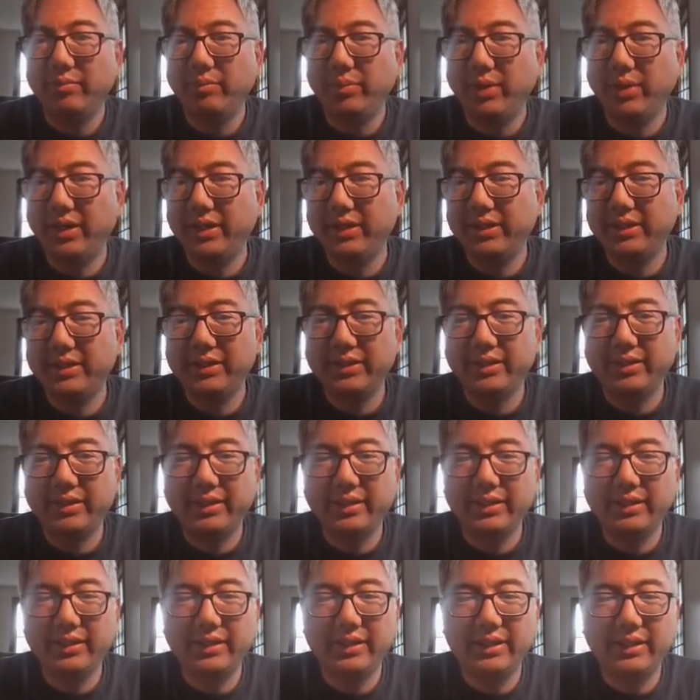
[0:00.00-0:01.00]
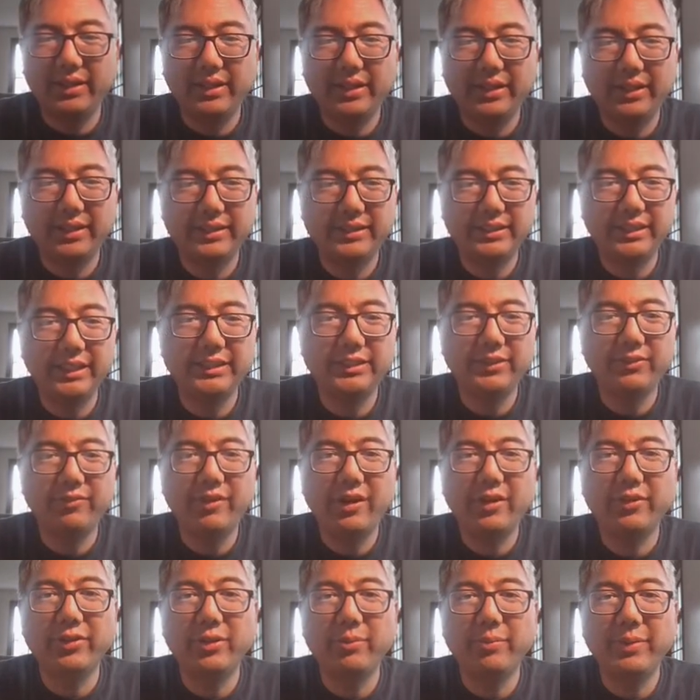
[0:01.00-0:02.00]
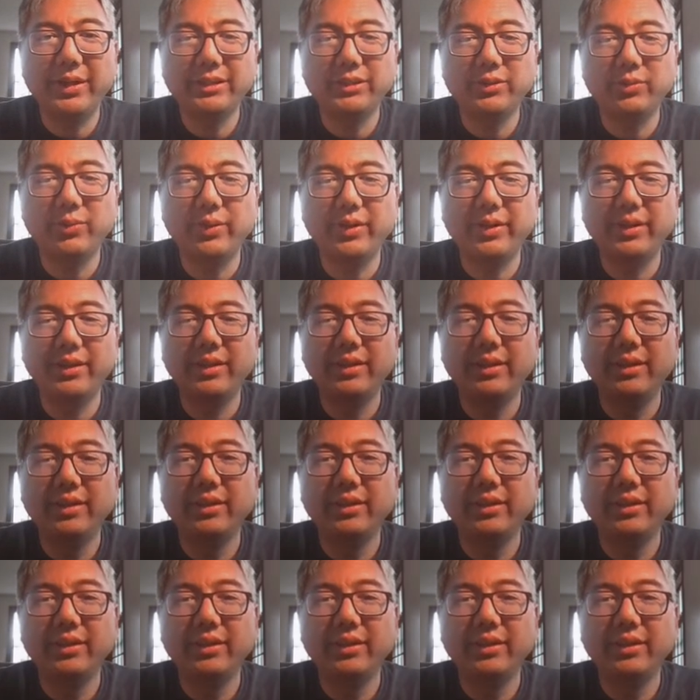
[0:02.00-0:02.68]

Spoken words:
but Stacia found the best one,